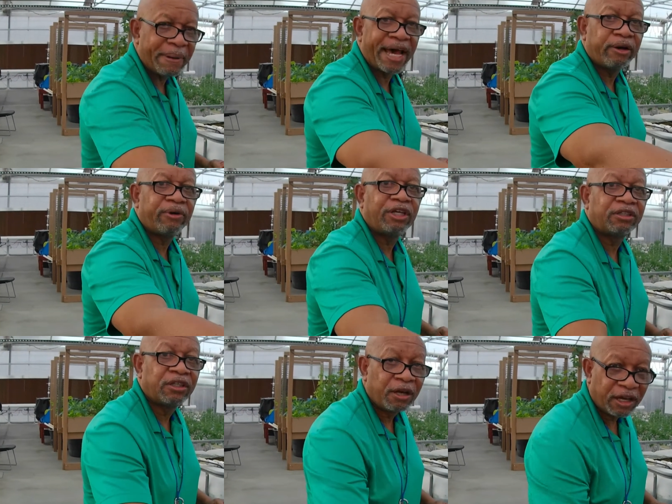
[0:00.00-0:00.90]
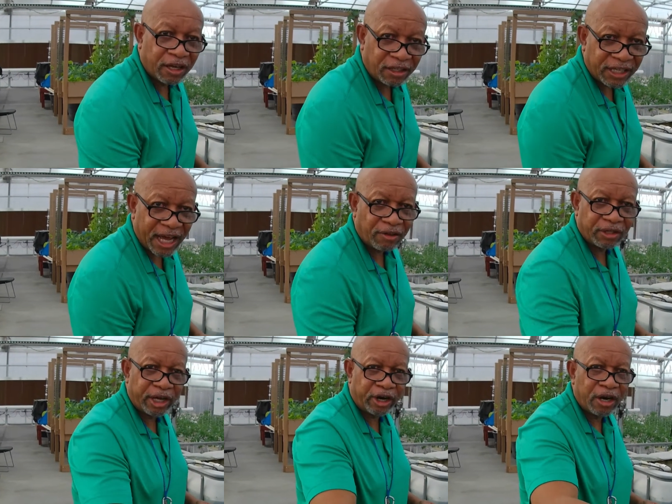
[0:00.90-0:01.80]
batteries down
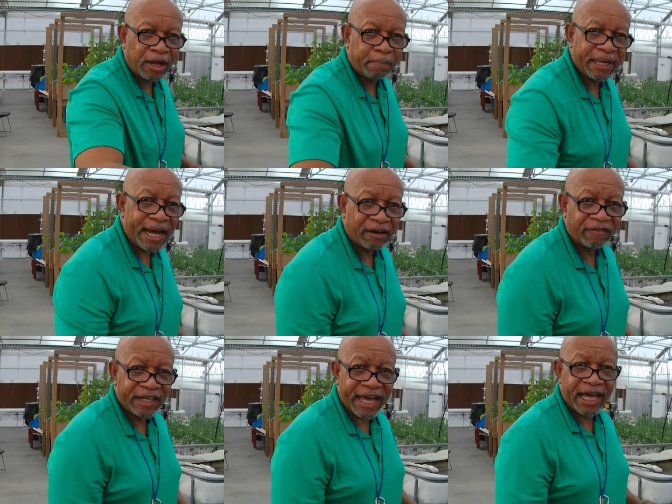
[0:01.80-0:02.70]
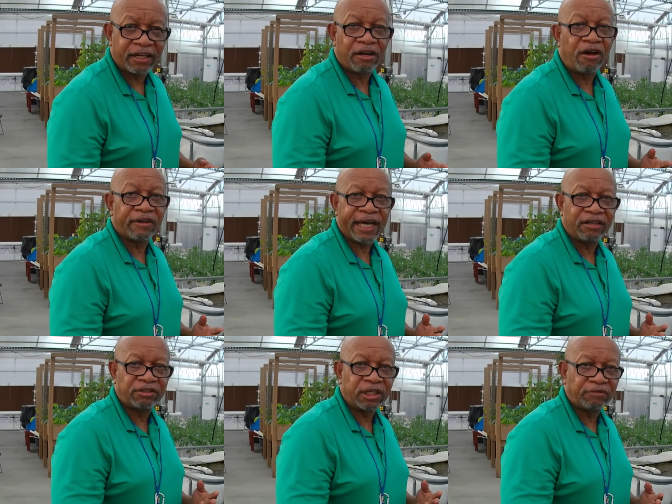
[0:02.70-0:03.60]
there made out of lead and all kind
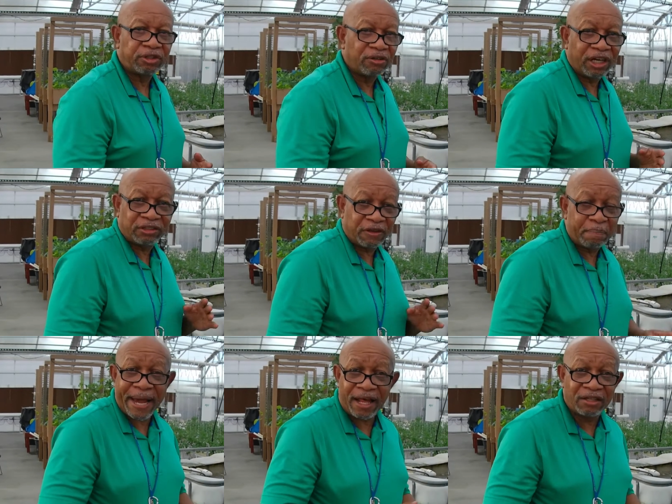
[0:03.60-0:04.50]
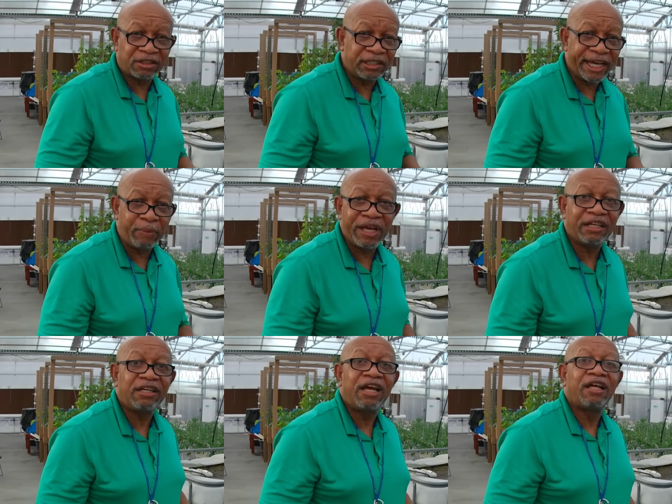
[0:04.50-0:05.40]
of stuff. So there's the balancing. We've
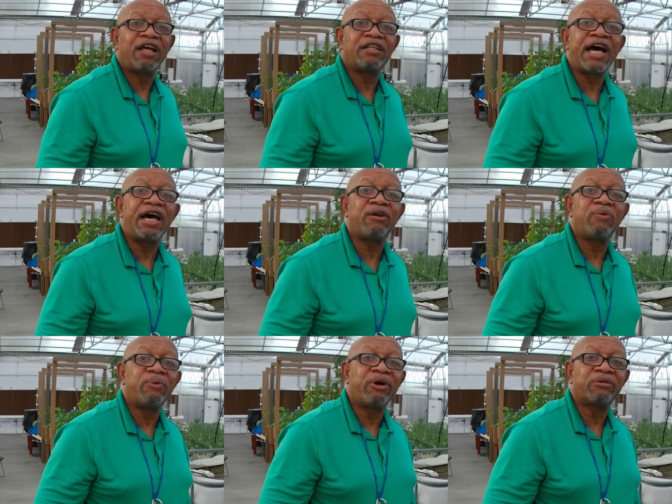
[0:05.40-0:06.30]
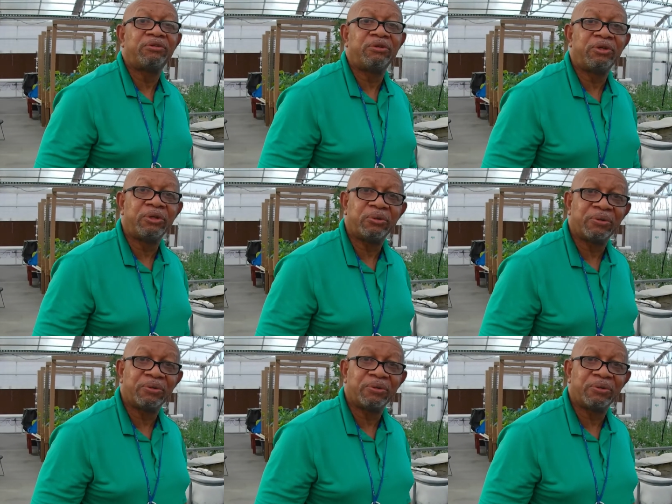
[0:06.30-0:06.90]
got a lot of work to do.